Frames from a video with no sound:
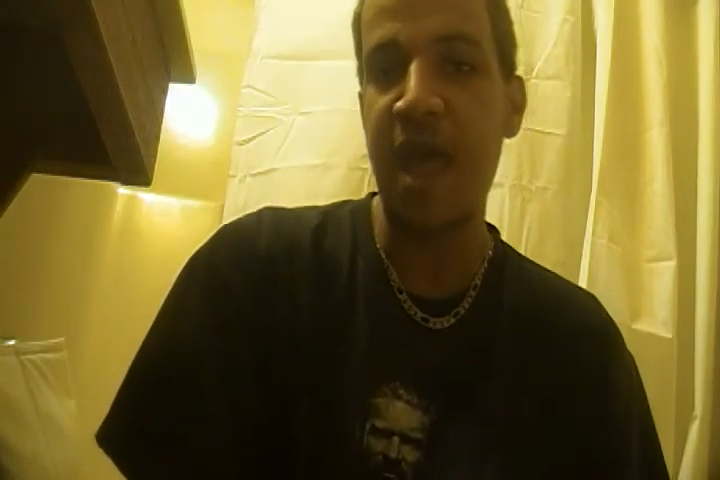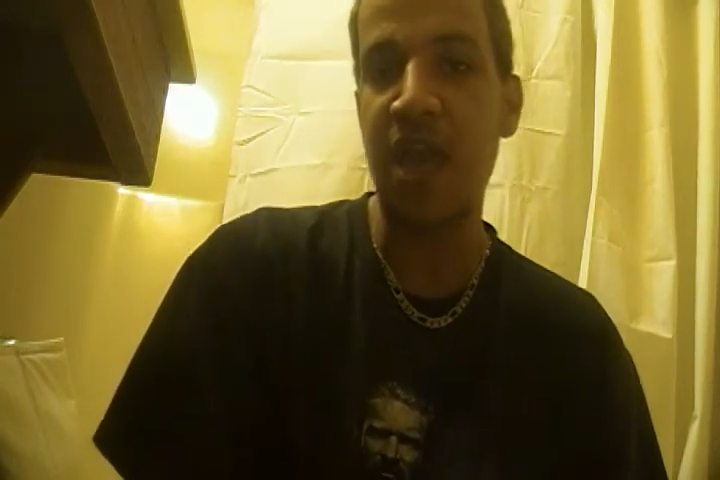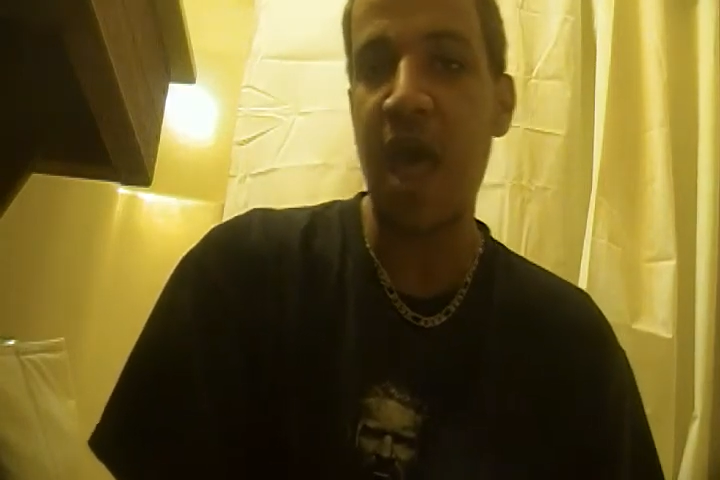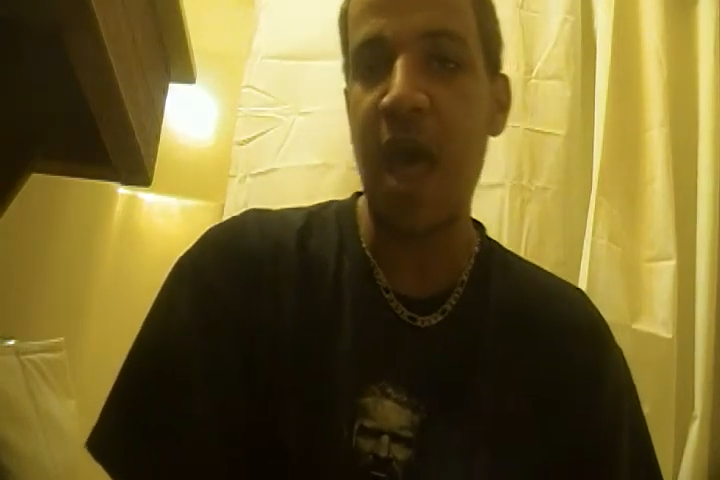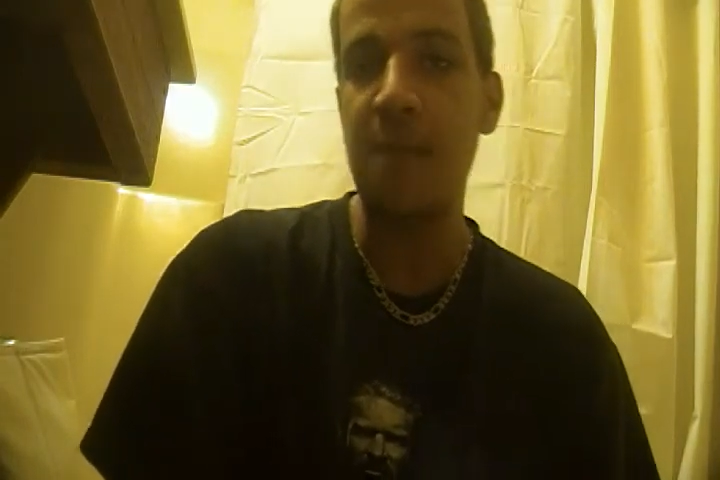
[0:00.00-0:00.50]

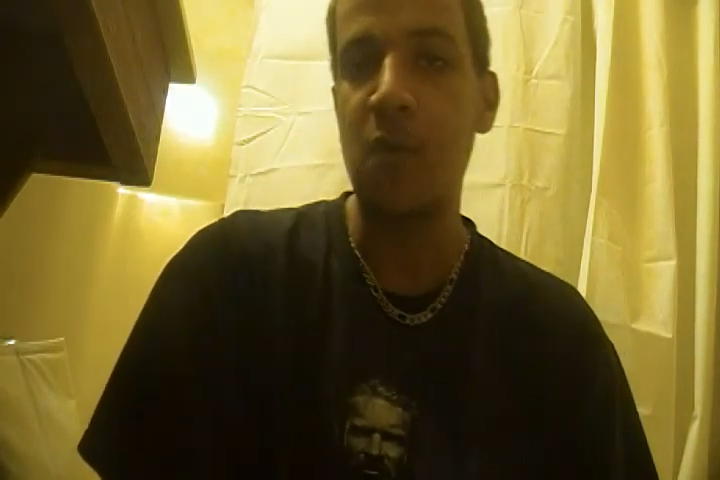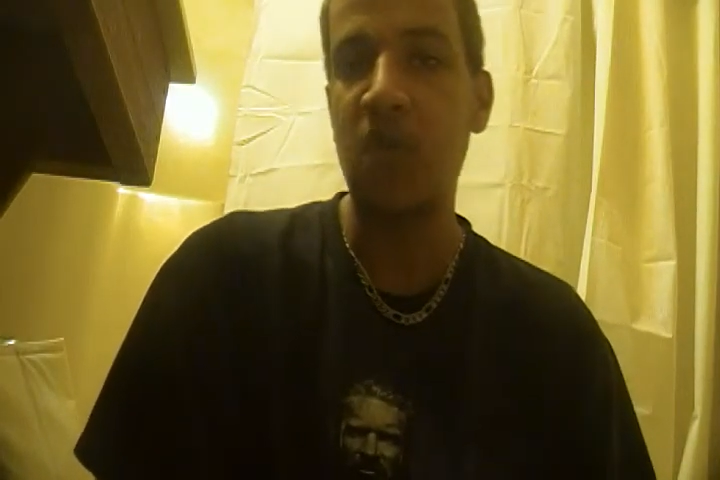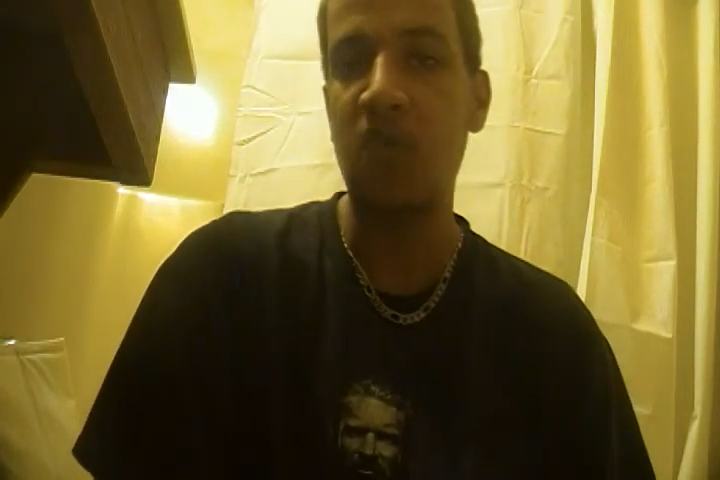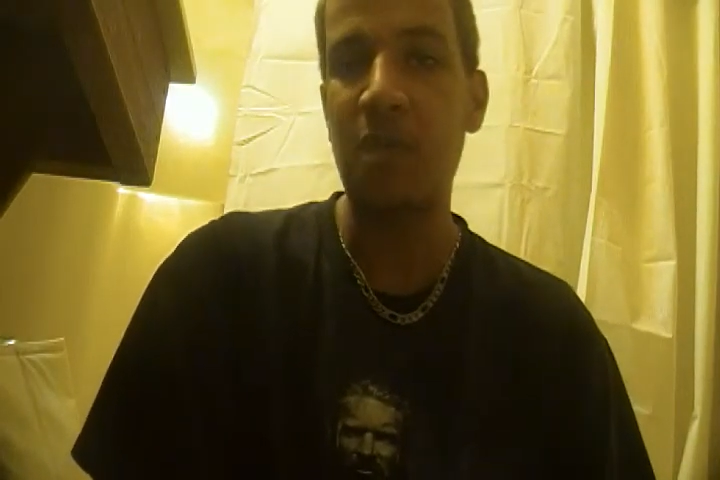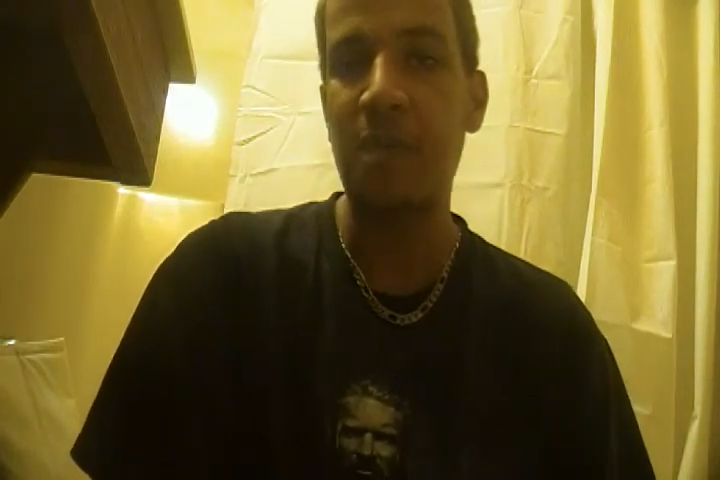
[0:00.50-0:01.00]
and I'm
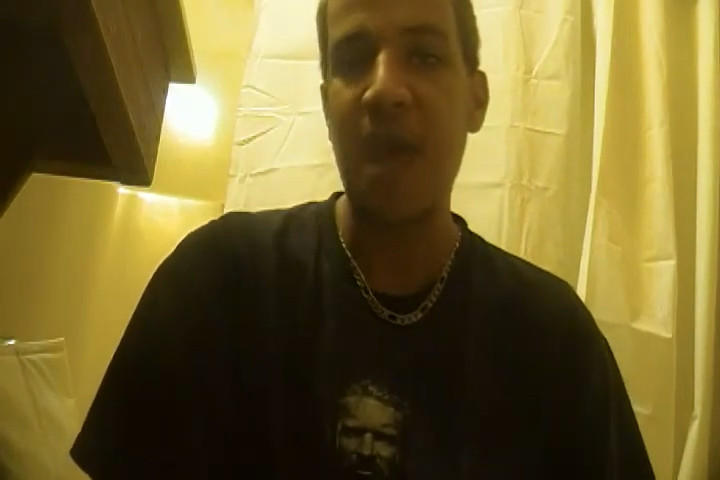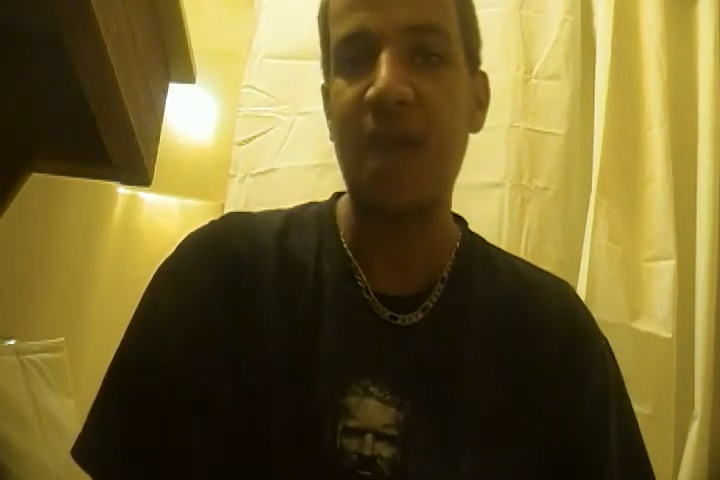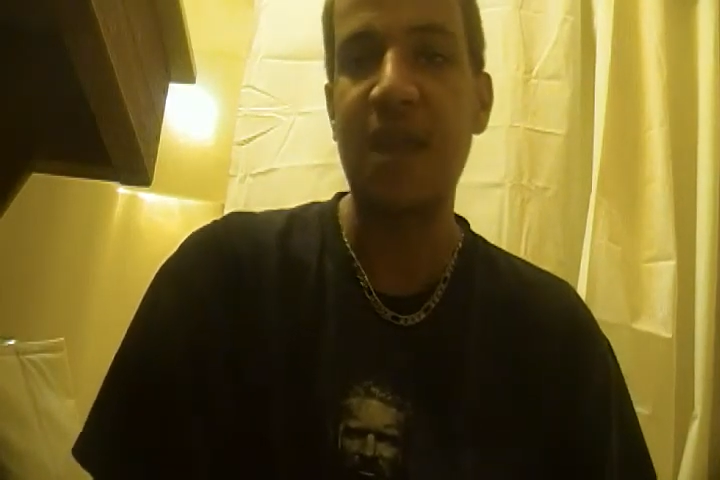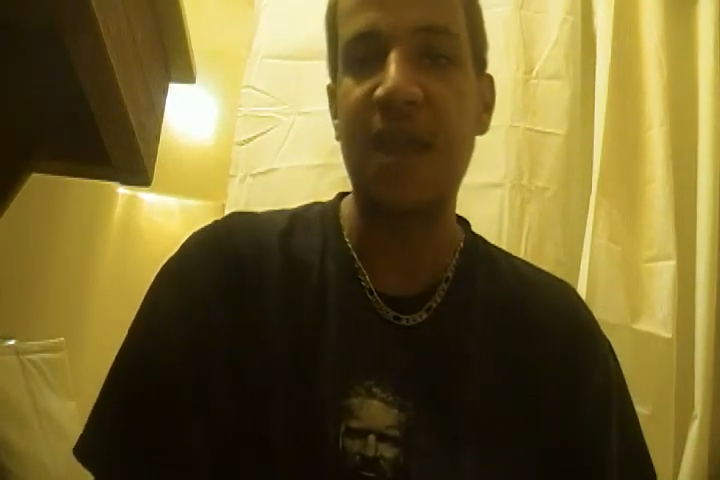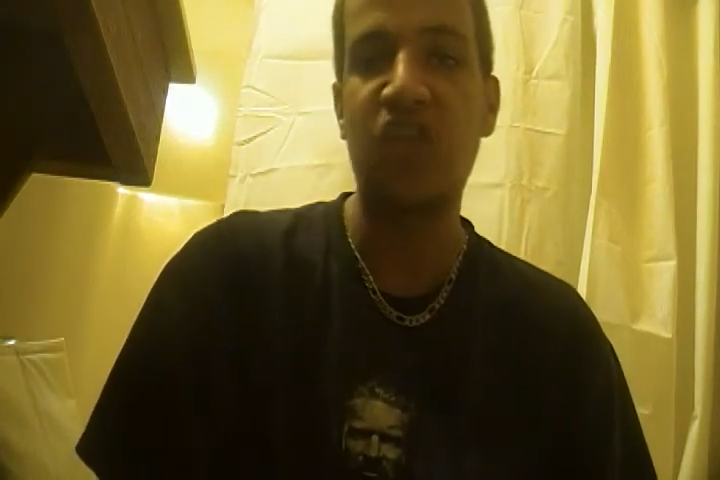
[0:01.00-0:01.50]
going to be
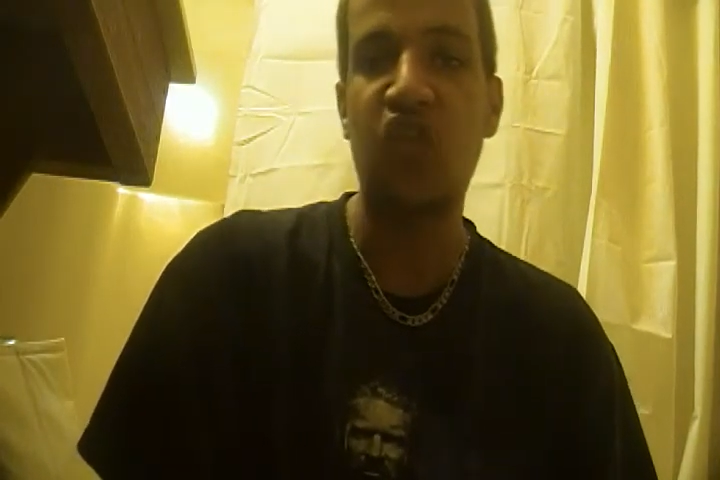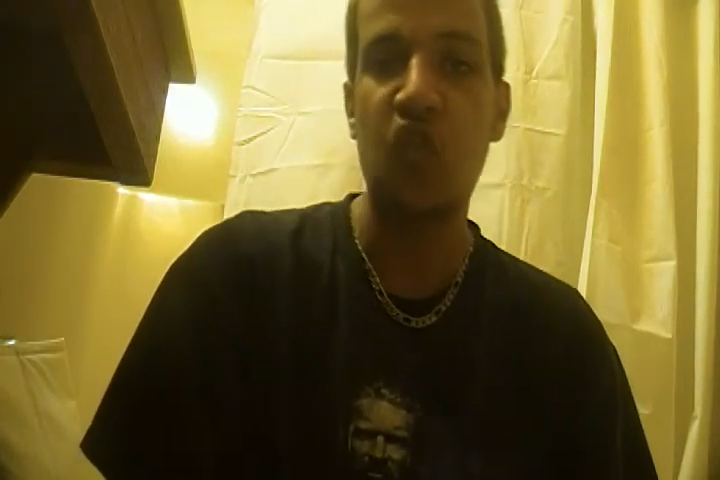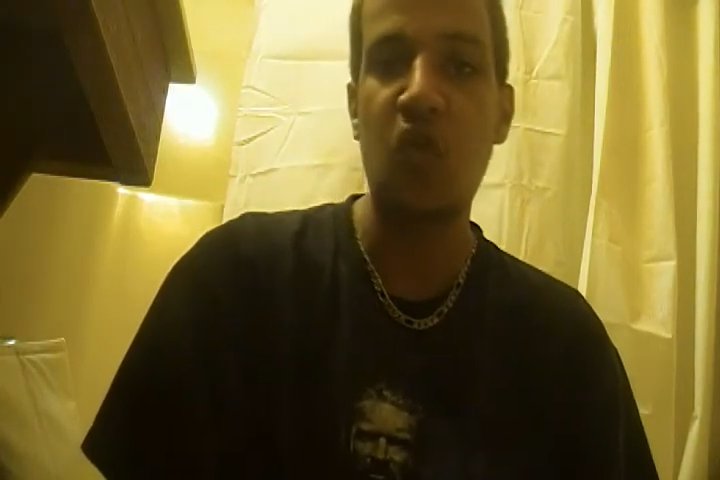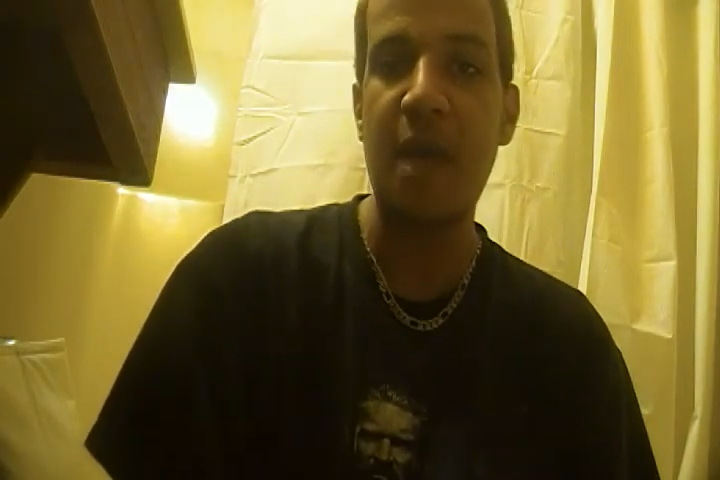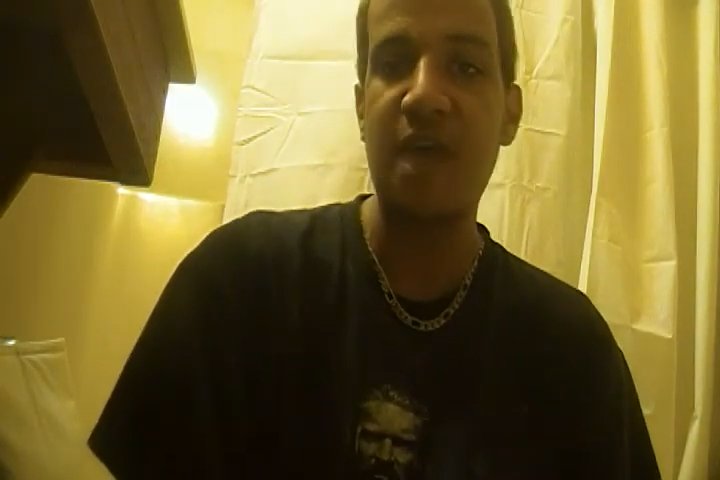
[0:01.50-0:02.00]
battling
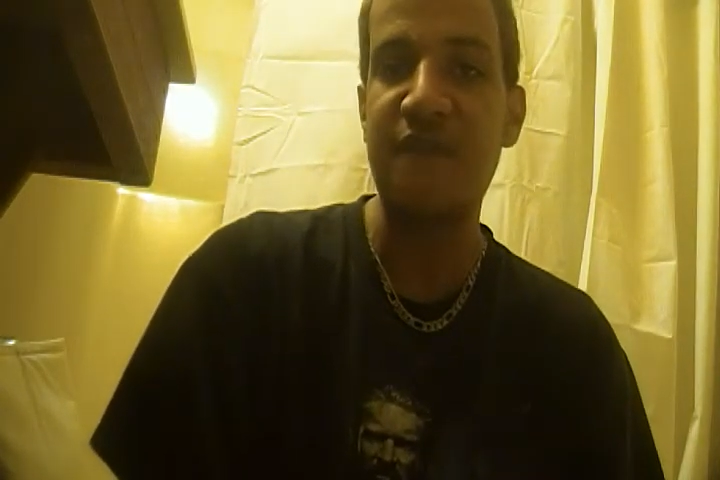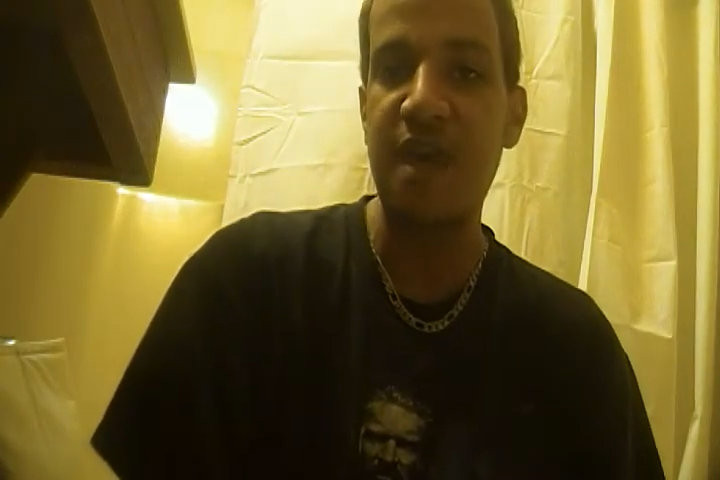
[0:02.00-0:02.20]
two of my